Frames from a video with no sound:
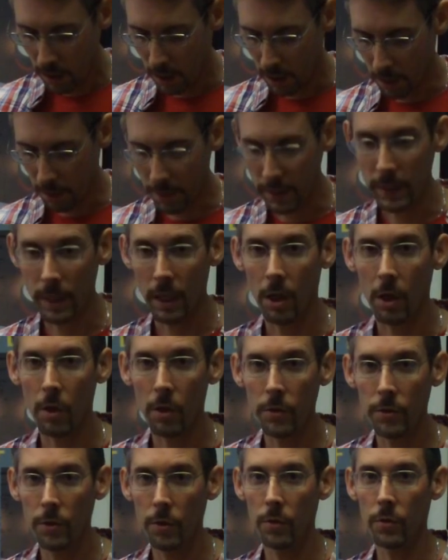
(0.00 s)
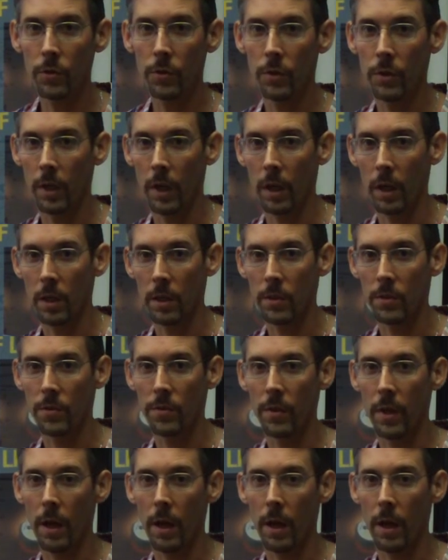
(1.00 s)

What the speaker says: And that also says